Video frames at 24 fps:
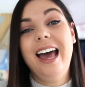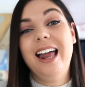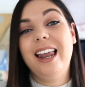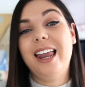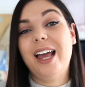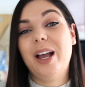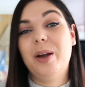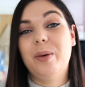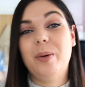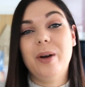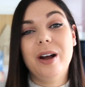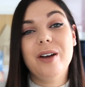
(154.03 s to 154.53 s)

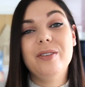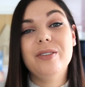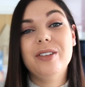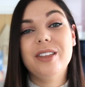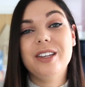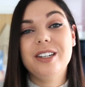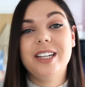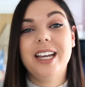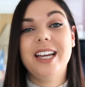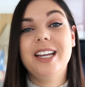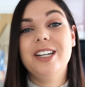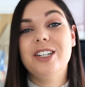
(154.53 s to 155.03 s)
Like, wherever
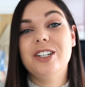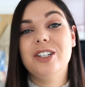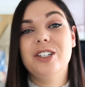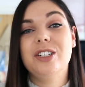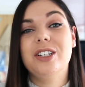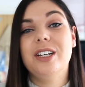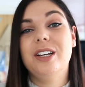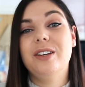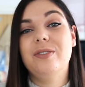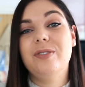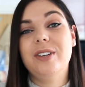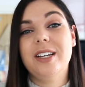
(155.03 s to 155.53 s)
the change and
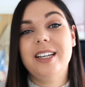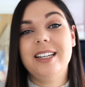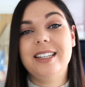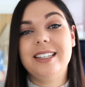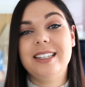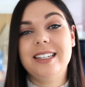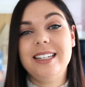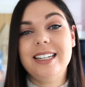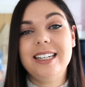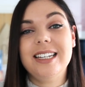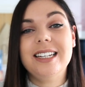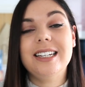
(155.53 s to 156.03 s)
shift is
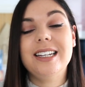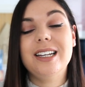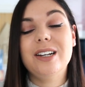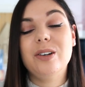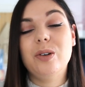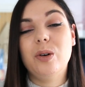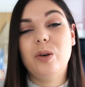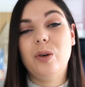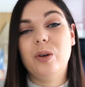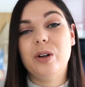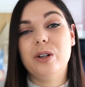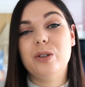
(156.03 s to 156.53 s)
needed
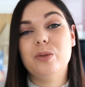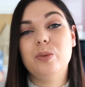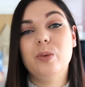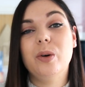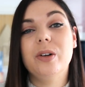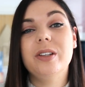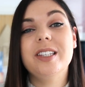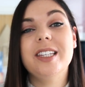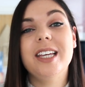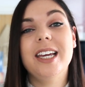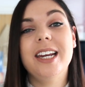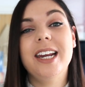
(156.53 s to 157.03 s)
or is
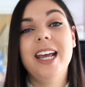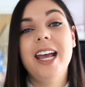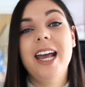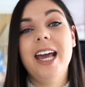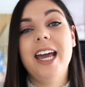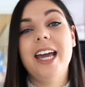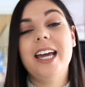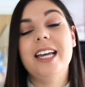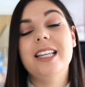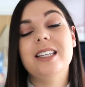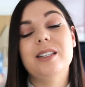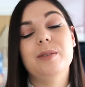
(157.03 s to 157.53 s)
wanted,
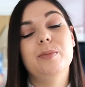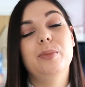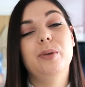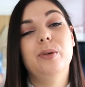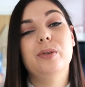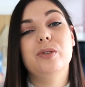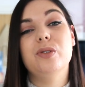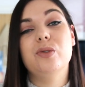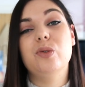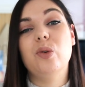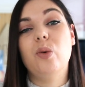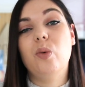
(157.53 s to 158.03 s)
it's
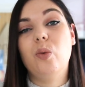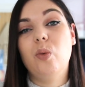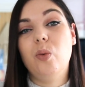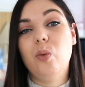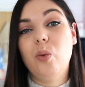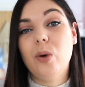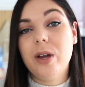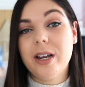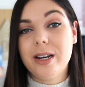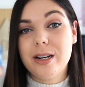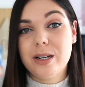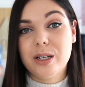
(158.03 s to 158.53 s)
important to
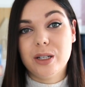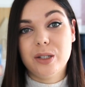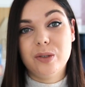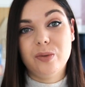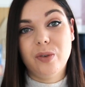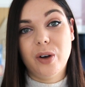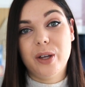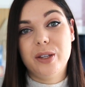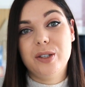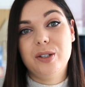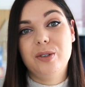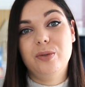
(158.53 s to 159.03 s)
witness,
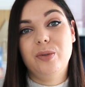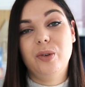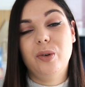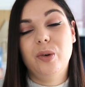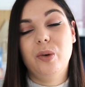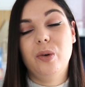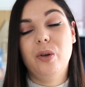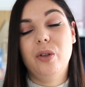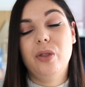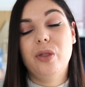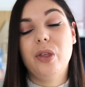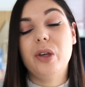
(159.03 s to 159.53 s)
first of
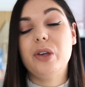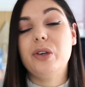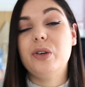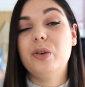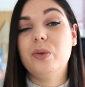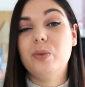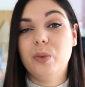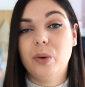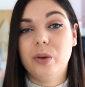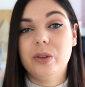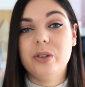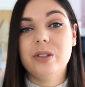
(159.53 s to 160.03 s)
all, that
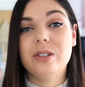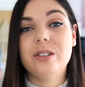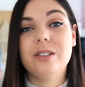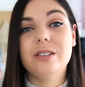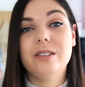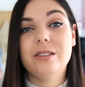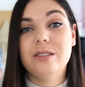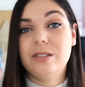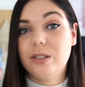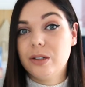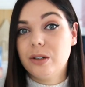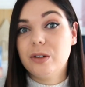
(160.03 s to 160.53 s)
you want
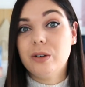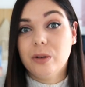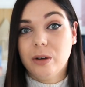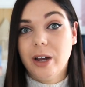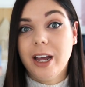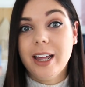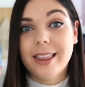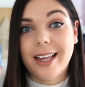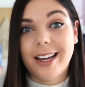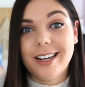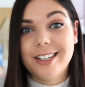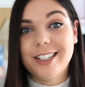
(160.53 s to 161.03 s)
to
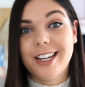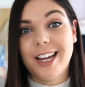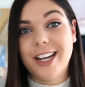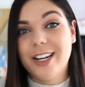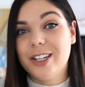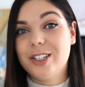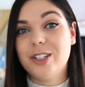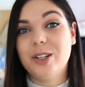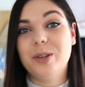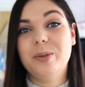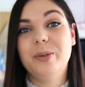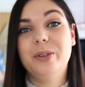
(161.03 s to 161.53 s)
create that
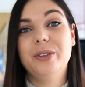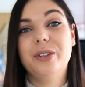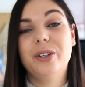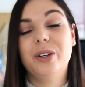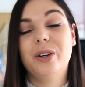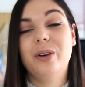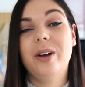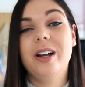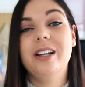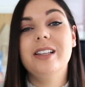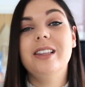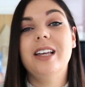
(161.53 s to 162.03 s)
change, that you want to
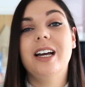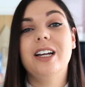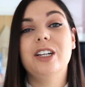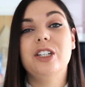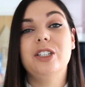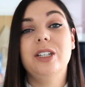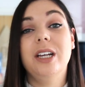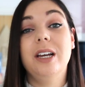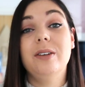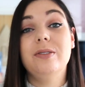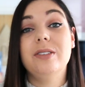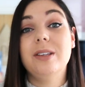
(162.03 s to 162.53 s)
create that
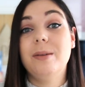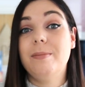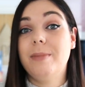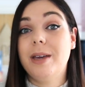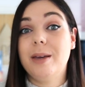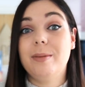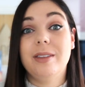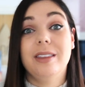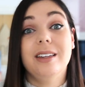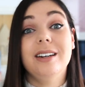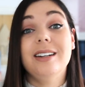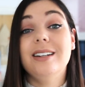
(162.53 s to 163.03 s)
shift, and
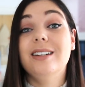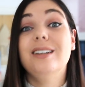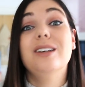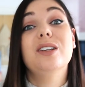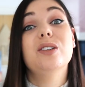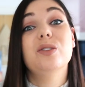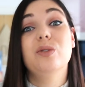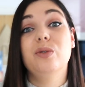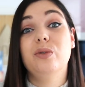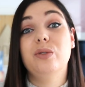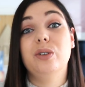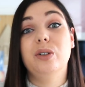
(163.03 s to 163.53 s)
maybe that it
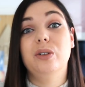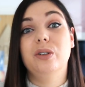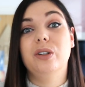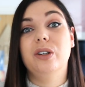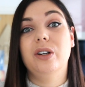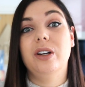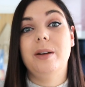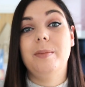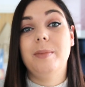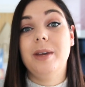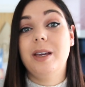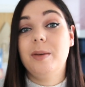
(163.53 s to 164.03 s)
doesn't feel
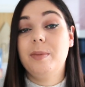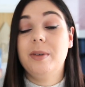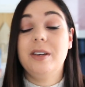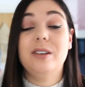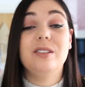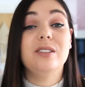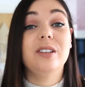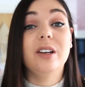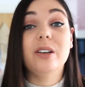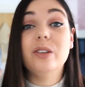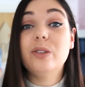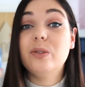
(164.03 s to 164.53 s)
good, and maybe
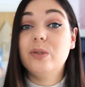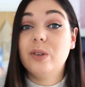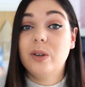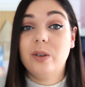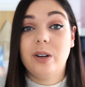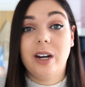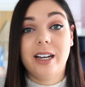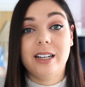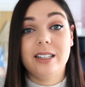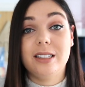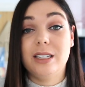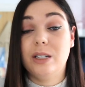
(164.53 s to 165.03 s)
it does feel
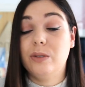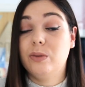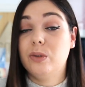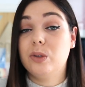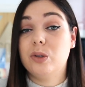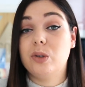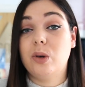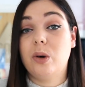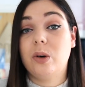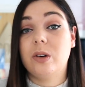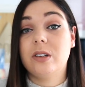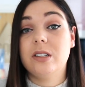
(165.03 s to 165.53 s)
negative or
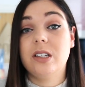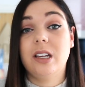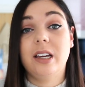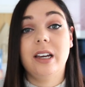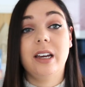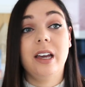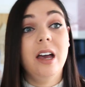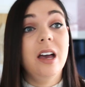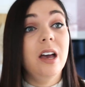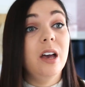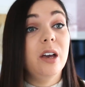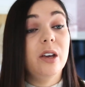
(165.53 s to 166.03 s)

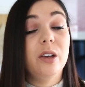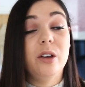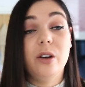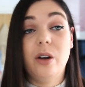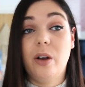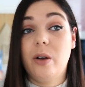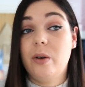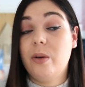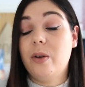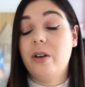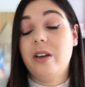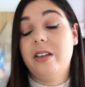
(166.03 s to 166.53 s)
toxic. You
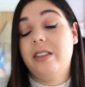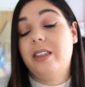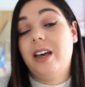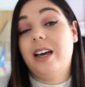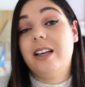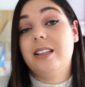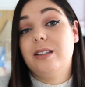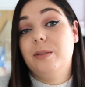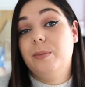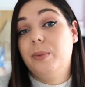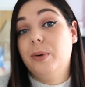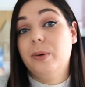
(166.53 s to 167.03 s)
know,
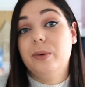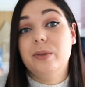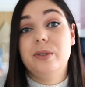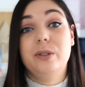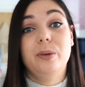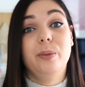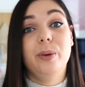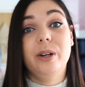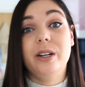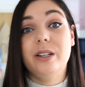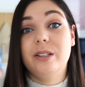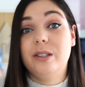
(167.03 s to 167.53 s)
that's important
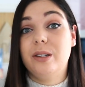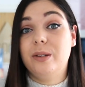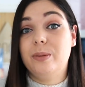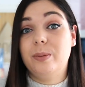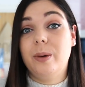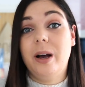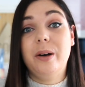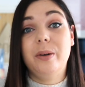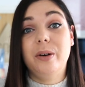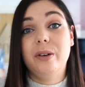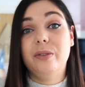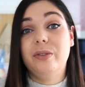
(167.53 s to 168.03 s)
to witness as
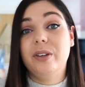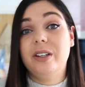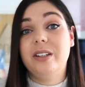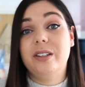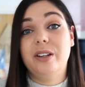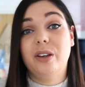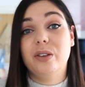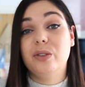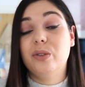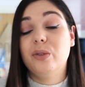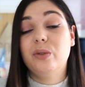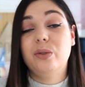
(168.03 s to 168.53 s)
well. If it
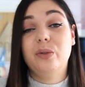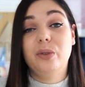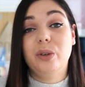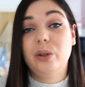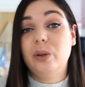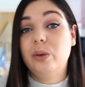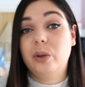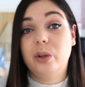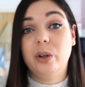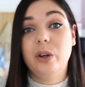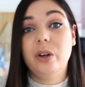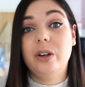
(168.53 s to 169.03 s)
doesn't
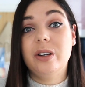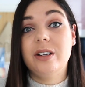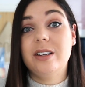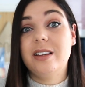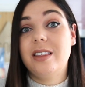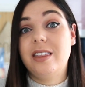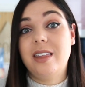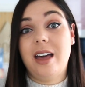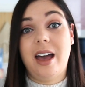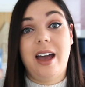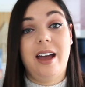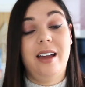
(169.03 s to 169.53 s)
feel good,
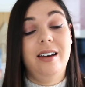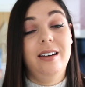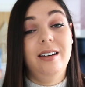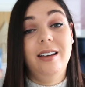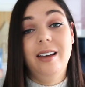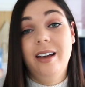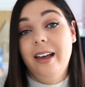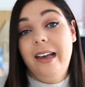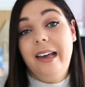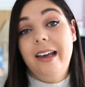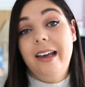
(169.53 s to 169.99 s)
then